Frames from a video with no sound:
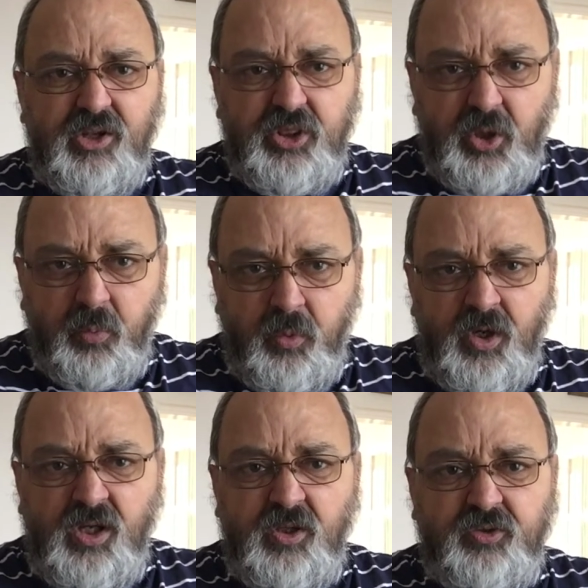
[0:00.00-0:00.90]
The
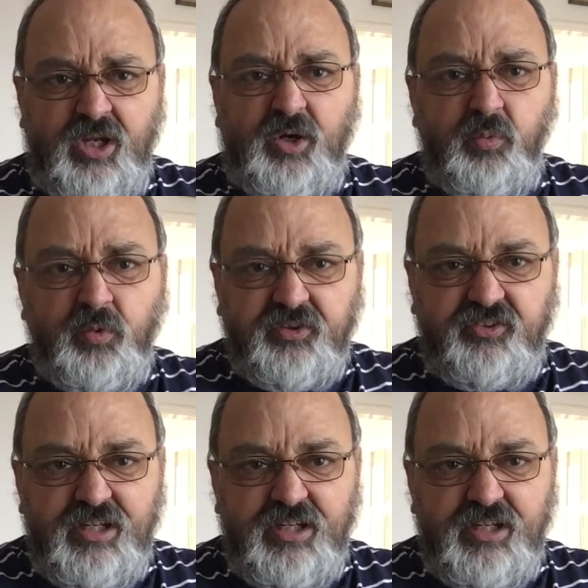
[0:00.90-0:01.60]
world was